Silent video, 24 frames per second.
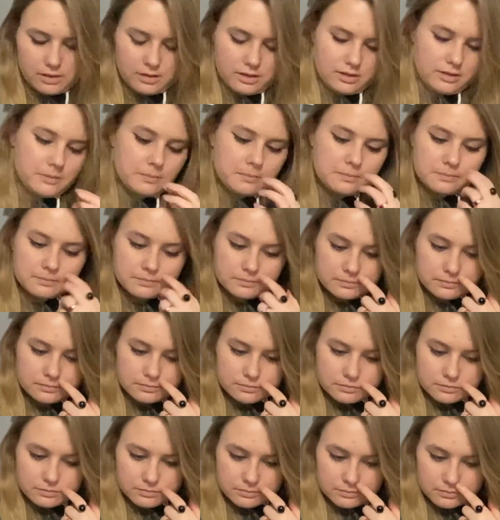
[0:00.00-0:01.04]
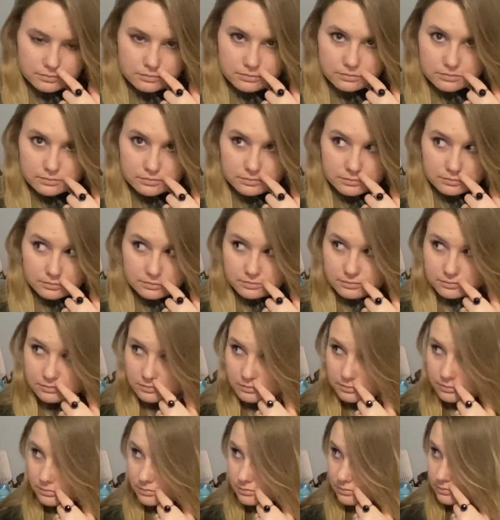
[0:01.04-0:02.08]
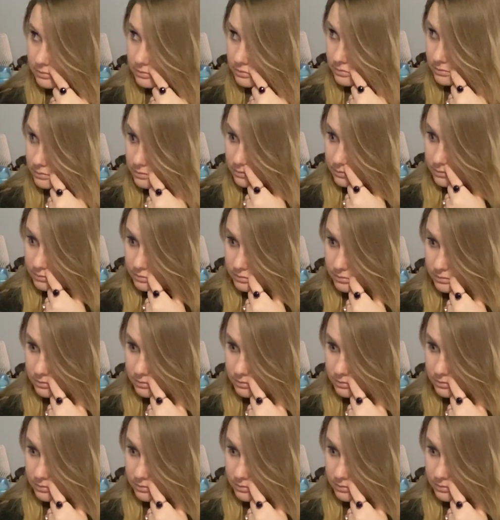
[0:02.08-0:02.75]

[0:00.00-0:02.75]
(silence)